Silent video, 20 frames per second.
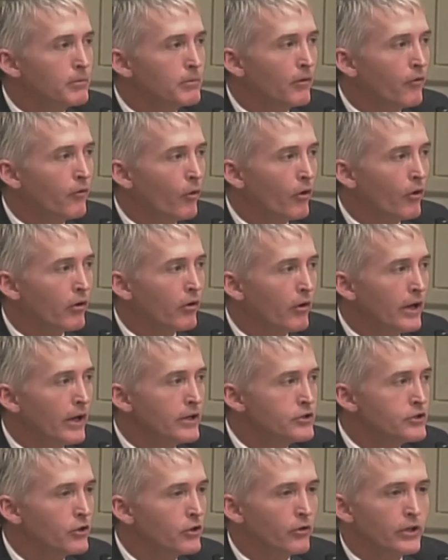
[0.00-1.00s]
before a grand
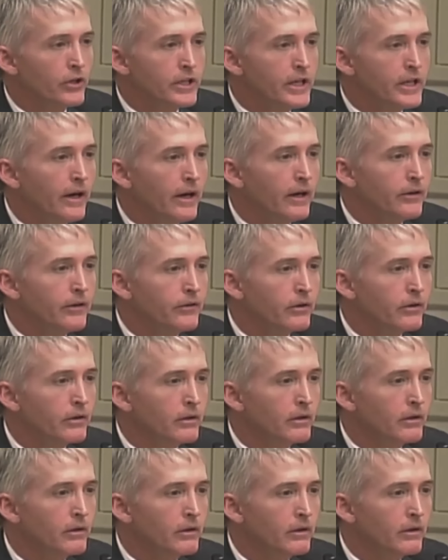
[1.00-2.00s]
jury yet?
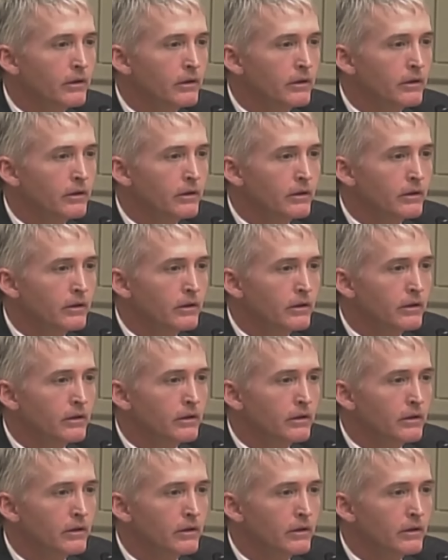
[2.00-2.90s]
Um,